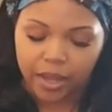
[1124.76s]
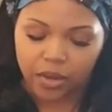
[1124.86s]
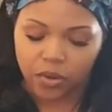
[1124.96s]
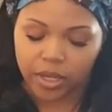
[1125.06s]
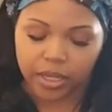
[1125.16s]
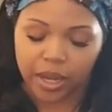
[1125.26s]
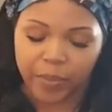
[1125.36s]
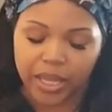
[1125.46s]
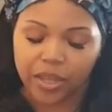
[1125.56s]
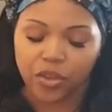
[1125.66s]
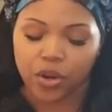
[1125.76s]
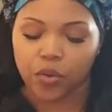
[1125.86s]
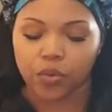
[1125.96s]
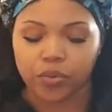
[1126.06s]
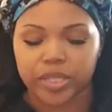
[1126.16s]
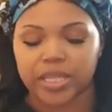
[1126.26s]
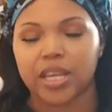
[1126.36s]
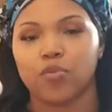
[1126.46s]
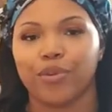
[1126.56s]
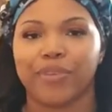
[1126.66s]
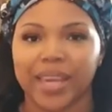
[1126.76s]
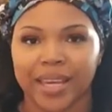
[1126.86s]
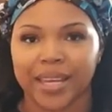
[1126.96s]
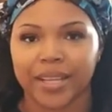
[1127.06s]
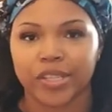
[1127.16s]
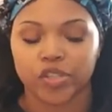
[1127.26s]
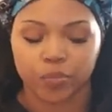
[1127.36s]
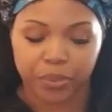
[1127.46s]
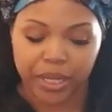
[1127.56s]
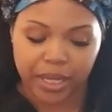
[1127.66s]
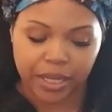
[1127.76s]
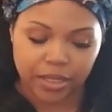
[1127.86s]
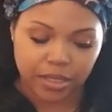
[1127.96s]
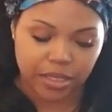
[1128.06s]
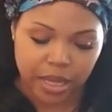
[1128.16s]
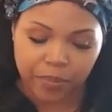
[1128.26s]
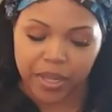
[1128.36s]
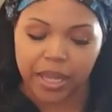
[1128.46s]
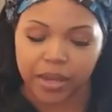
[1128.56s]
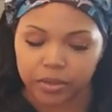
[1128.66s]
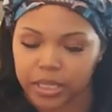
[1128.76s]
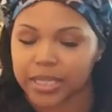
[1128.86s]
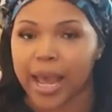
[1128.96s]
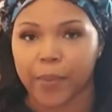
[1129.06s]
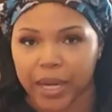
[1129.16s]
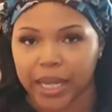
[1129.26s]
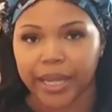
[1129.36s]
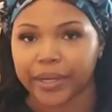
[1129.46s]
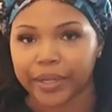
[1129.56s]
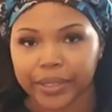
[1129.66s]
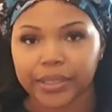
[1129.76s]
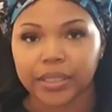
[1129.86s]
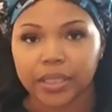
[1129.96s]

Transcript: or I mean, you don't seek revenge, but something else is happening here.